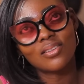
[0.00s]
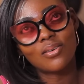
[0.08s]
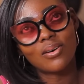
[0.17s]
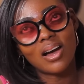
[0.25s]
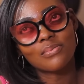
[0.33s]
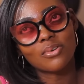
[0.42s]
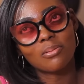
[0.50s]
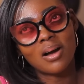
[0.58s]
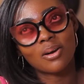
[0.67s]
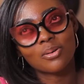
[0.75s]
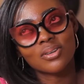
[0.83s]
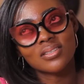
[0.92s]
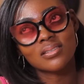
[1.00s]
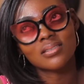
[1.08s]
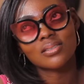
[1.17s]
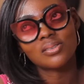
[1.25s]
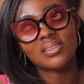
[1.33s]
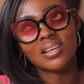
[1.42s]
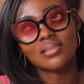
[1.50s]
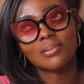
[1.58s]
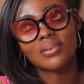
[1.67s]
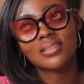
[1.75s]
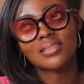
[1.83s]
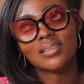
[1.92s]
You know, I've come across this issue that
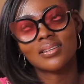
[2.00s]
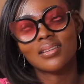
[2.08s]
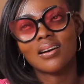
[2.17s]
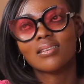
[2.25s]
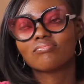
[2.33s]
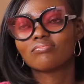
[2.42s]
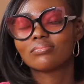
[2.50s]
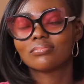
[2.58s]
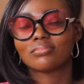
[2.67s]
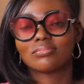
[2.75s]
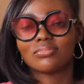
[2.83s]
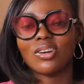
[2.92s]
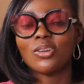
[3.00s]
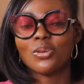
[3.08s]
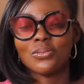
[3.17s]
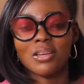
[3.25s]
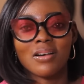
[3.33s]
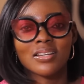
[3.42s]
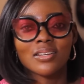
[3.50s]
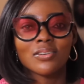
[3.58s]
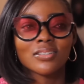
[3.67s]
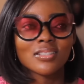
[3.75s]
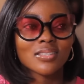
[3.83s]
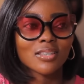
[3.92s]
somebody said that. All of them, are they not the